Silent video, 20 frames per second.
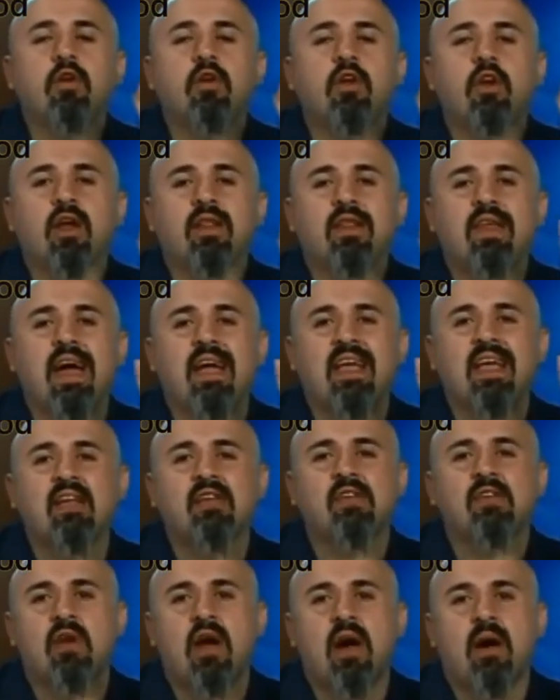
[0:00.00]
Manu, you're
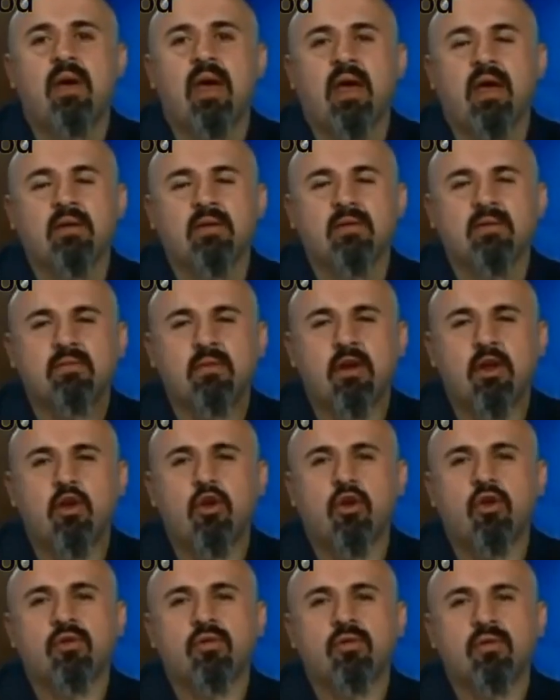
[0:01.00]
attacking straw man.
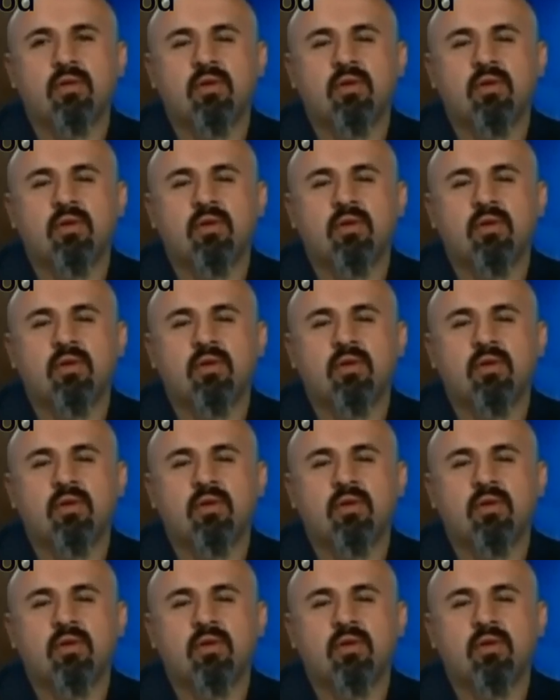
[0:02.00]
Manu.